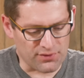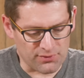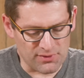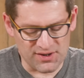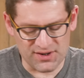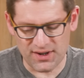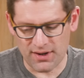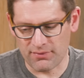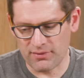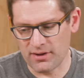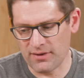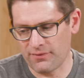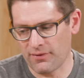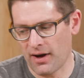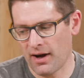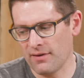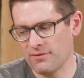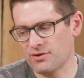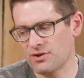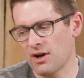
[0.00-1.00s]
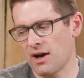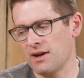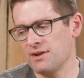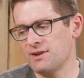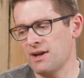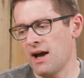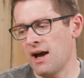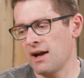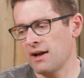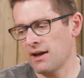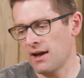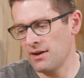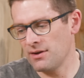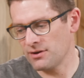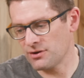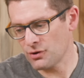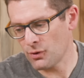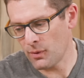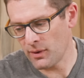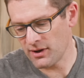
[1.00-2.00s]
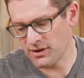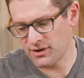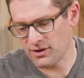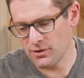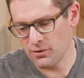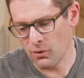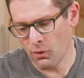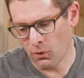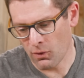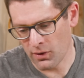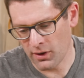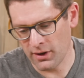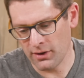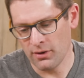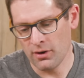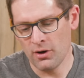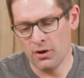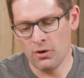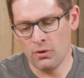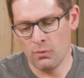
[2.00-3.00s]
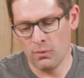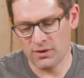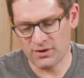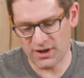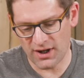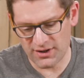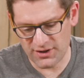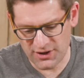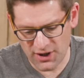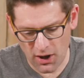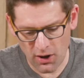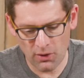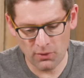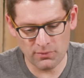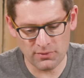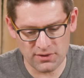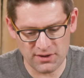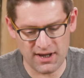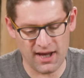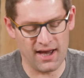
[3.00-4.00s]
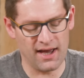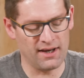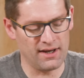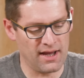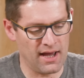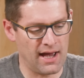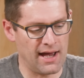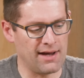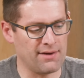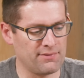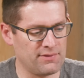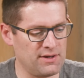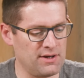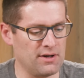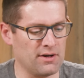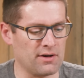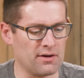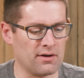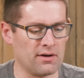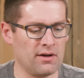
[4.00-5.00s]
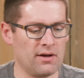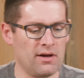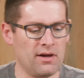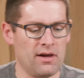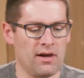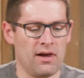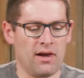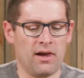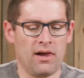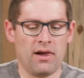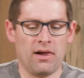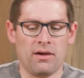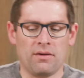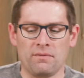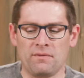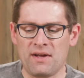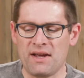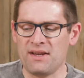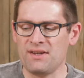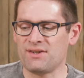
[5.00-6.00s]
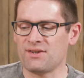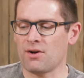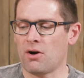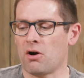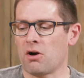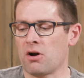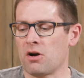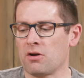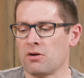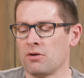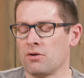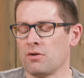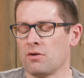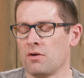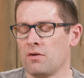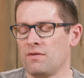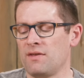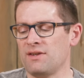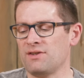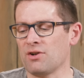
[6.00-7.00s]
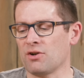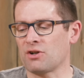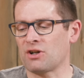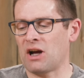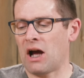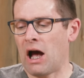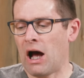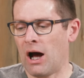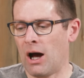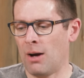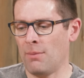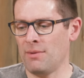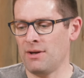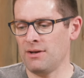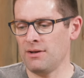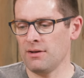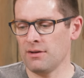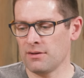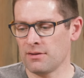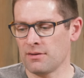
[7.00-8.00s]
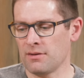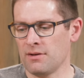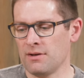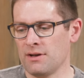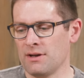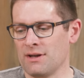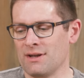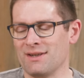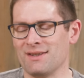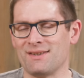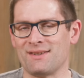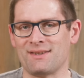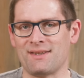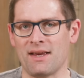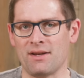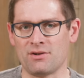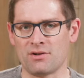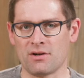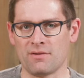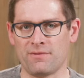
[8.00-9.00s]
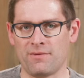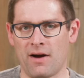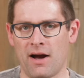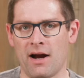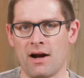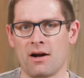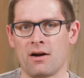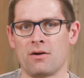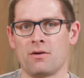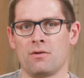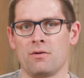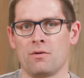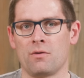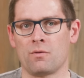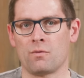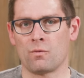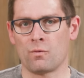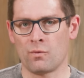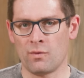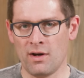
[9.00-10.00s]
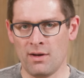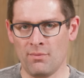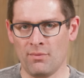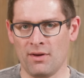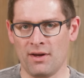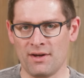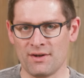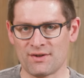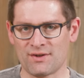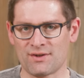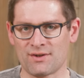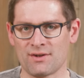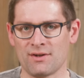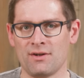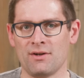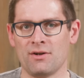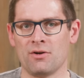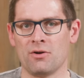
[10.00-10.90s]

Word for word: three seventy-five ShiTac and the twenty-two Hornet, which I don't yet have here. These are, these are common centerfire rimless